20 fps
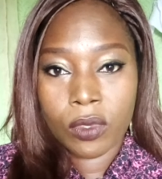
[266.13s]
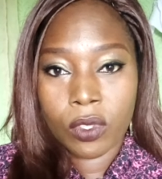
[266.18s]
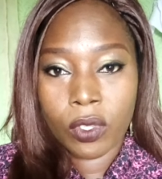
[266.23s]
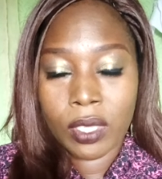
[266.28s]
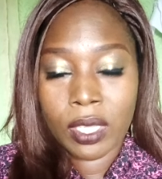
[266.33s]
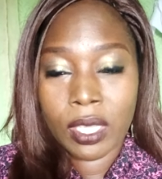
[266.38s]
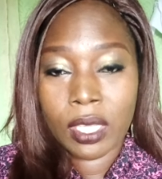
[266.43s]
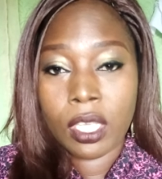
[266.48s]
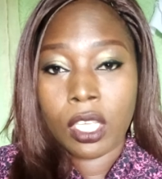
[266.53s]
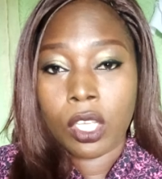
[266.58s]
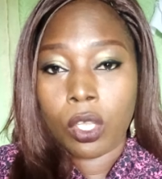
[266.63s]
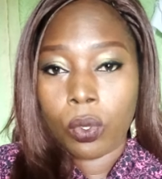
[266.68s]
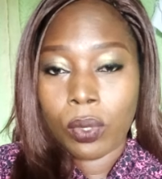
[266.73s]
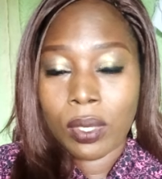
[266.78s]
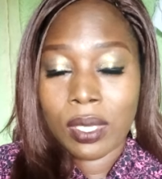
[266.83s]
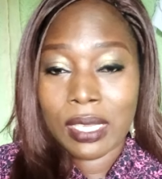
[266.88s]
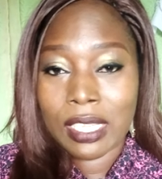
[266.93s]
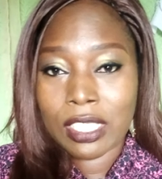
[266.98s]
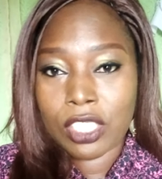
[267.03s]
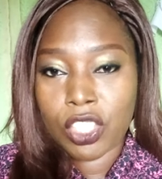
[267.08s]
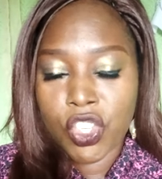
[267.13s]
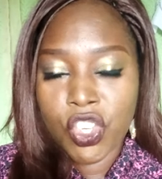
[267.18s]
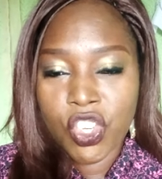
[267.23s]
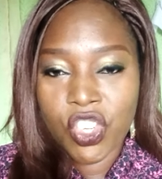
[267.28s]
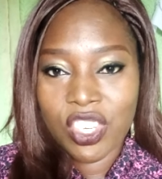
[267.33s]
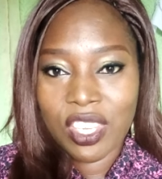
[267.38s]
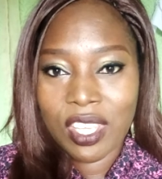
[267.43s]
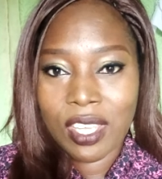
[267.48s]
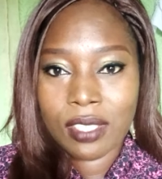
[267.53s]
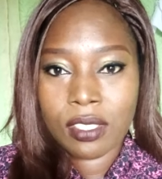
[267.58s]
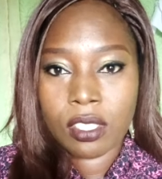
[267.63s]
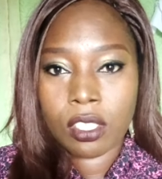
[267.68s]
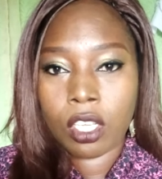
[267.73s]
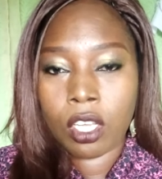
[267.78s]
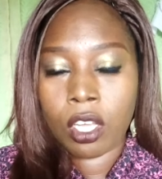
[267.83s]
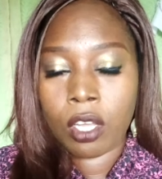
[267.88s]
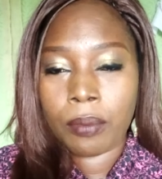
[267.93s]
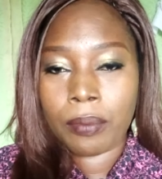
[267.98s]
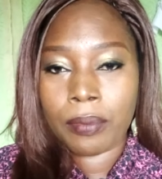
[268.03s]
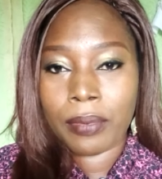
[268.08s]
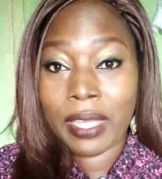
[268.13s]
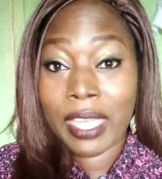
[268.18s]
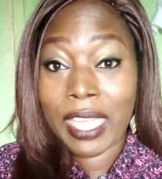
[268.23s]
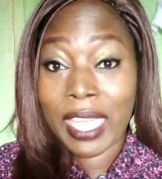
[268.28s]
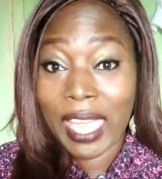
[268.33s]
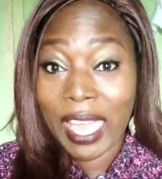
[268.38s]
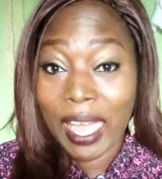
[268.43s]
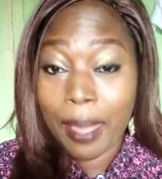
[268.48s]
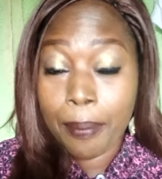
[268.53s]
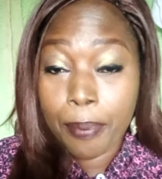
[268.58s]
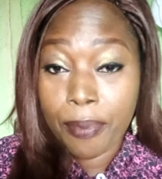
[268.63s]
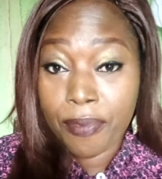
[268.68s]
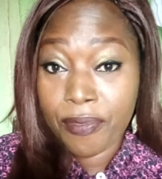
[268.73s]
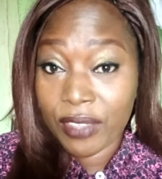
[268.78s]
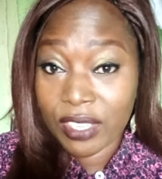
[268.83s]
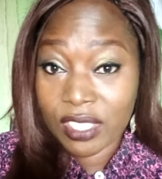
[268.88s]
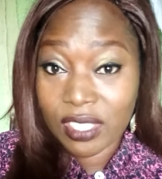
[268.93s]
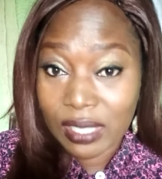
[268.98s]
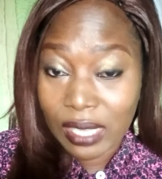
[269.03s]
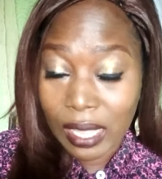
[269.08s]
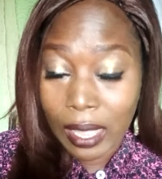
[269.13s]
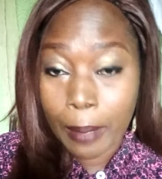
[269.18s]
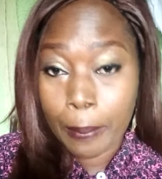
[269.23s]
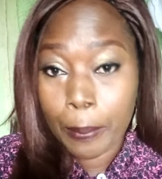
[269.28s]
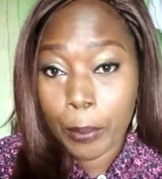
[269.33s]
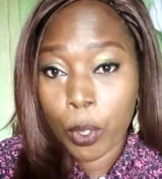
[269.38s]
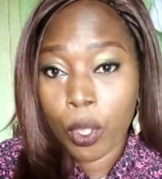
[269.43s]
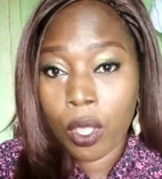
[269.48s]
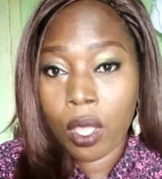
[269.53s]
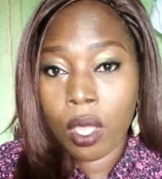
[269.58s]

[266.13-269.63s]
okay looking at t-shirt um cap face cap